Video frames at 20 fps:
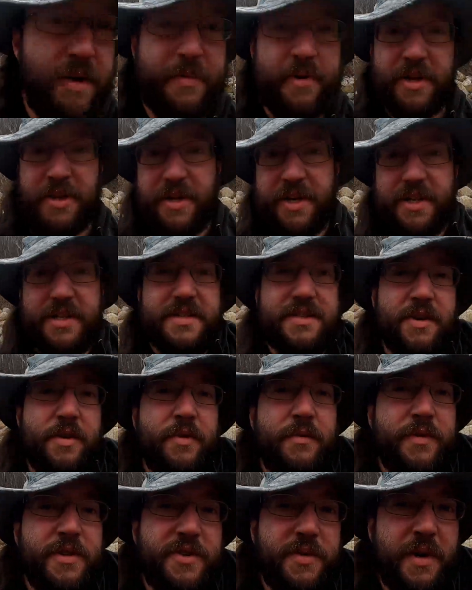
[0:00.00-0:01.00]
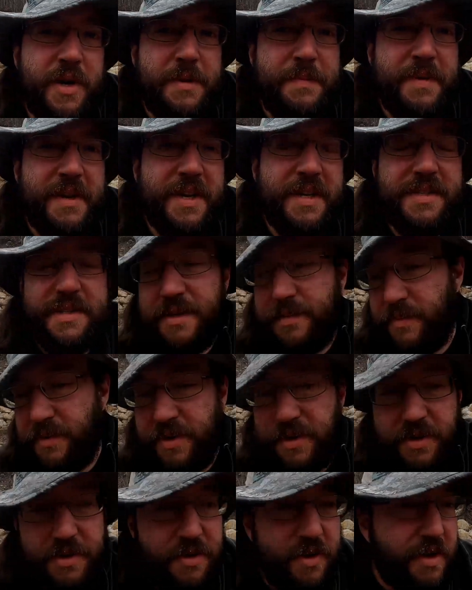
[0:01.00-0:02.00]
I'm gonna let it soak for 20 minutes and we're
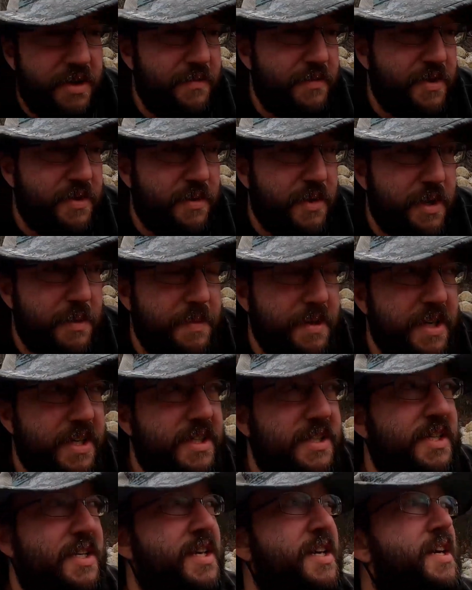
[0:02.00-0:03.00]
gonna cook it for 20 minutes.